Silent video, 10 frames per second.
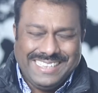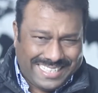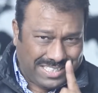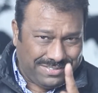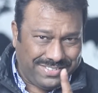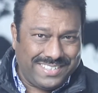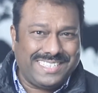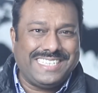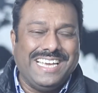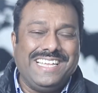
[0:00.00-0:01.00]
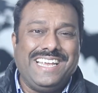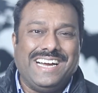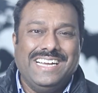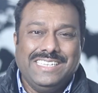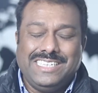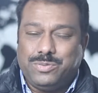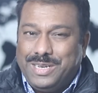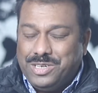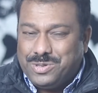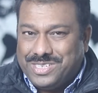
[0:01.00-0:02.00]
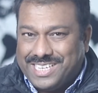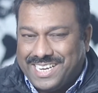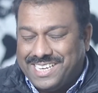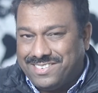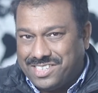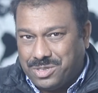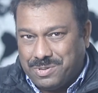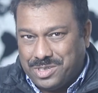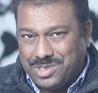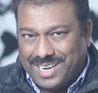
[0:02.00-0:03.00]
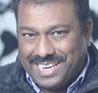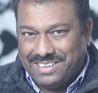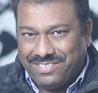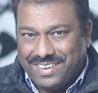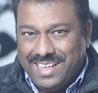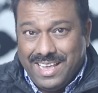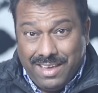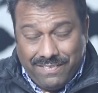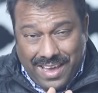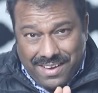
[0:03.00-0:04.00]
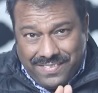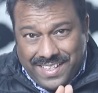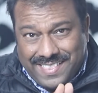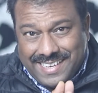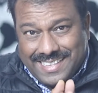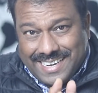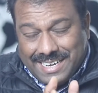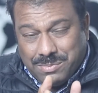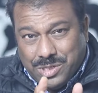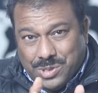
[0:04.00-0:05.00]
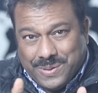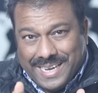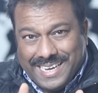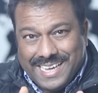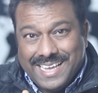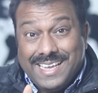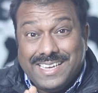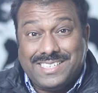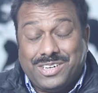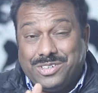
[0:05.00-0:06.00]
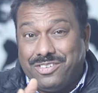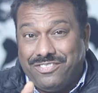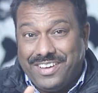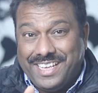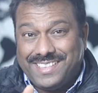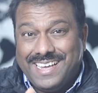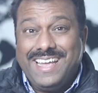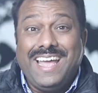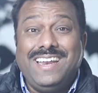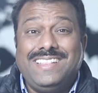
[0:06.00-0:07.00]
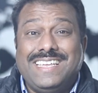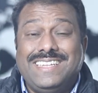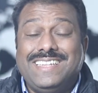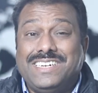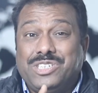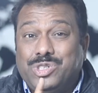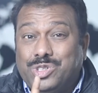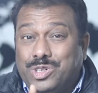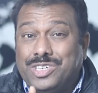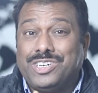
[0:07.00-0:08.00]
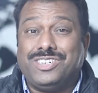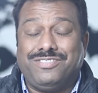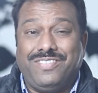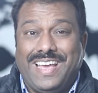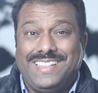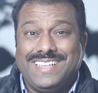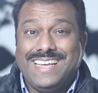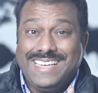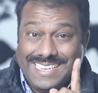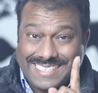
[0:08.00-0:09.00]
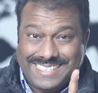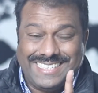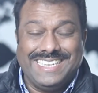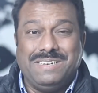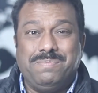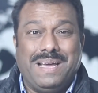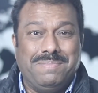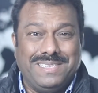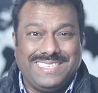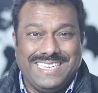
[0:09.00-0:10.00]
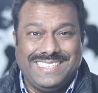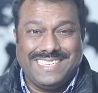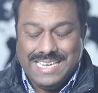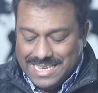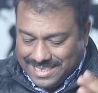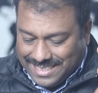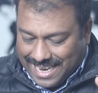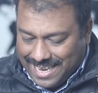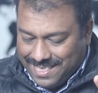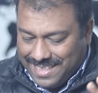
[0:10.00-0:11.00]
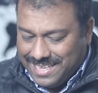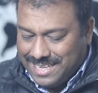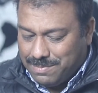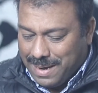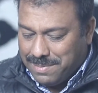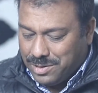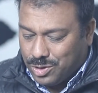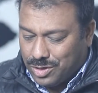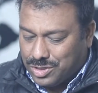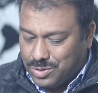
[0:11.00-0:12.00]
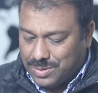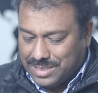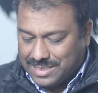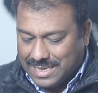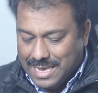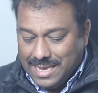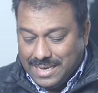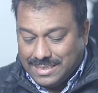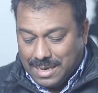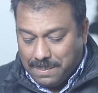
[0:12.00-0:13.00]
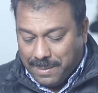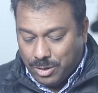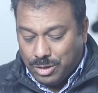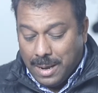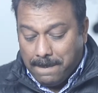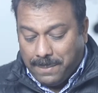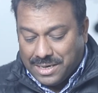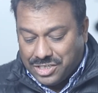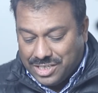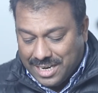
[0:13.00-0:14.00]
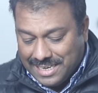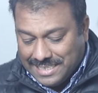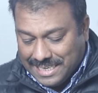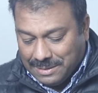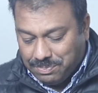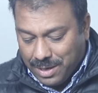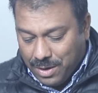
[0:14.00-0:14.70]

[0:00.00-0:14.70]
That's the first area that we need to check in our spiritual life. If everything that I'm doing is out of faith, anything that is not out of faith is sin, Bible says. Second thing that Bible talks to us is about partiality.